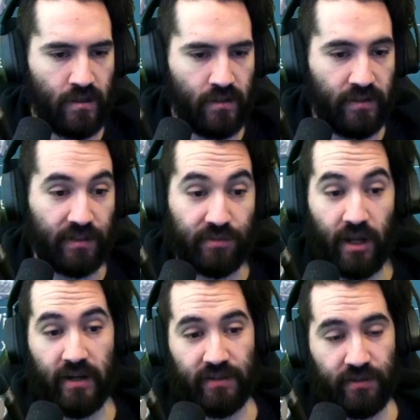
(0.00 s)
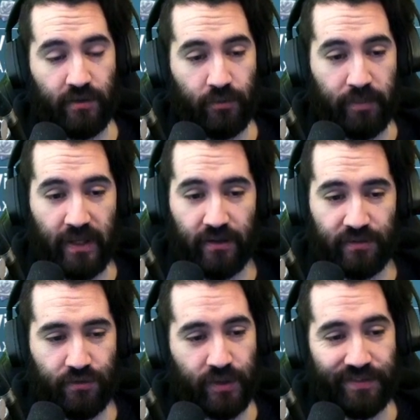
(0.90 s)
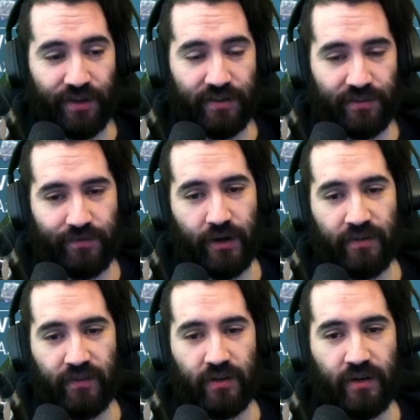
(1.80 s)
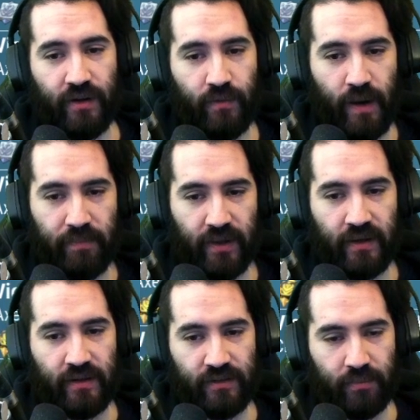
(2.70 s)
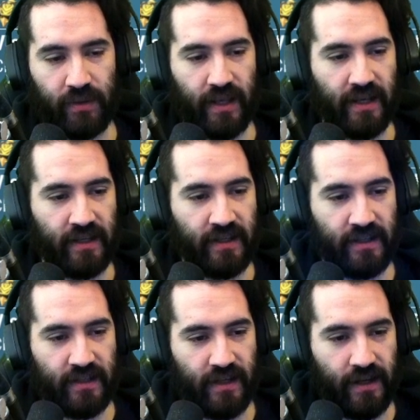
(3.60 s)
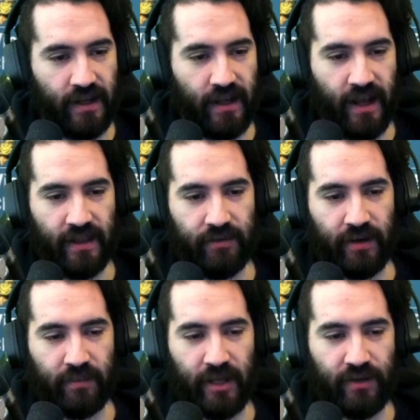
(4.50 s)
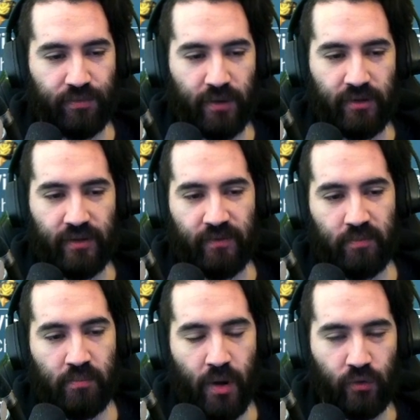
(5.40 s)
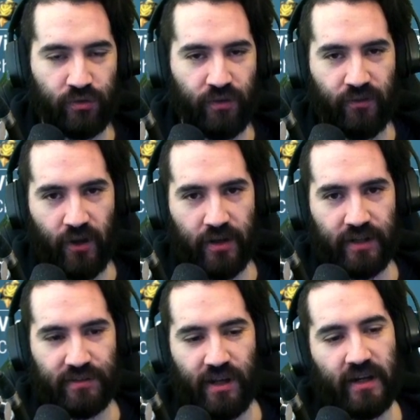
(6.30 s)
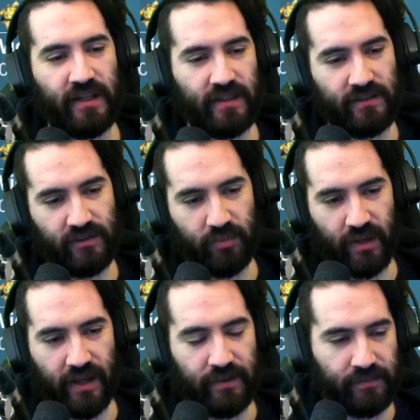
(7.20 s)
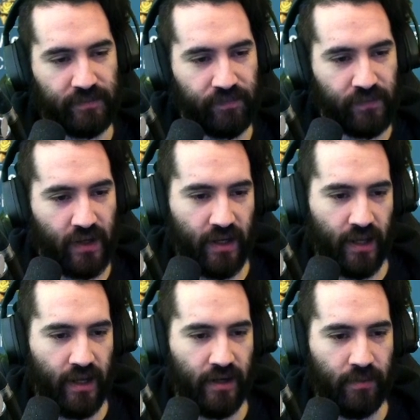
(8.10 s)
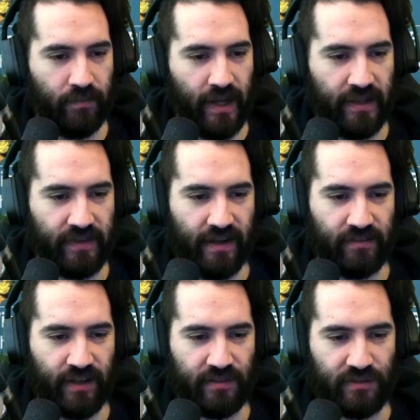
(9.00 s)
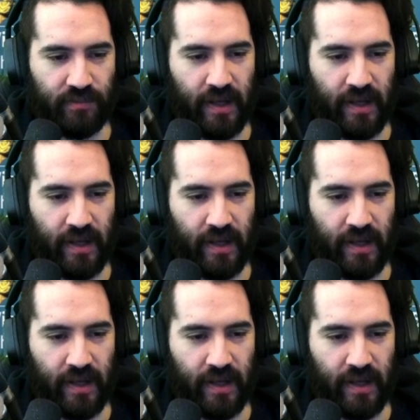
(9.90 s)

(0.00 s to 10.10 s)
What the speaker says: exotic repeaters, Twin Suns, very fun weapon to play. Highly recommend. It's probably the most fun exotic to play. And that takes so